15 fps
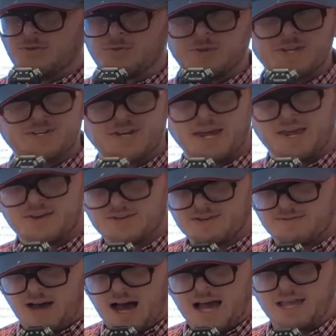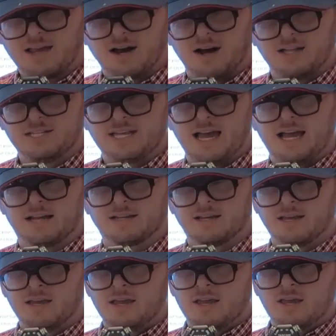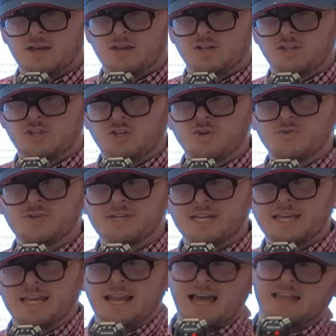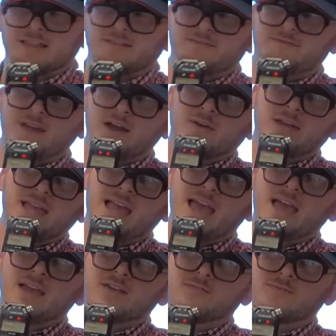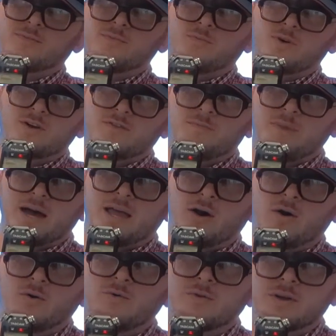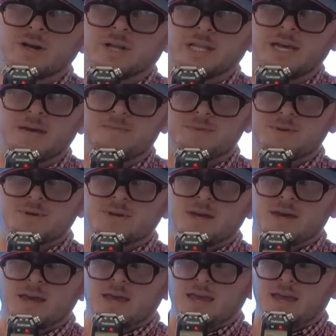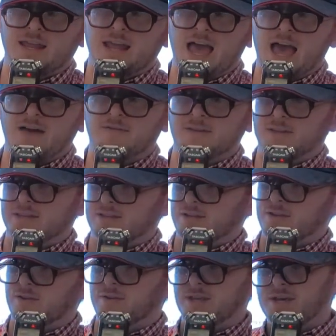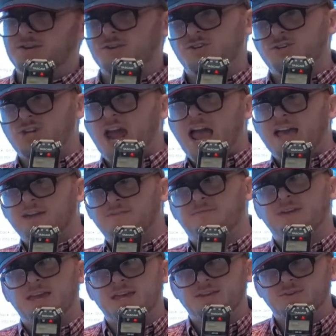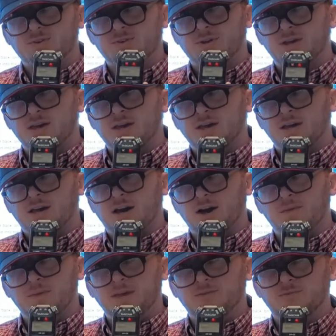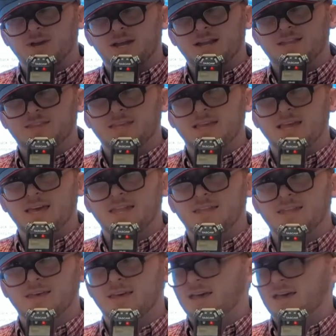3 seconds of eye contact, using it at the very end from one of my own clips and having, the Shaq face come in right at the end.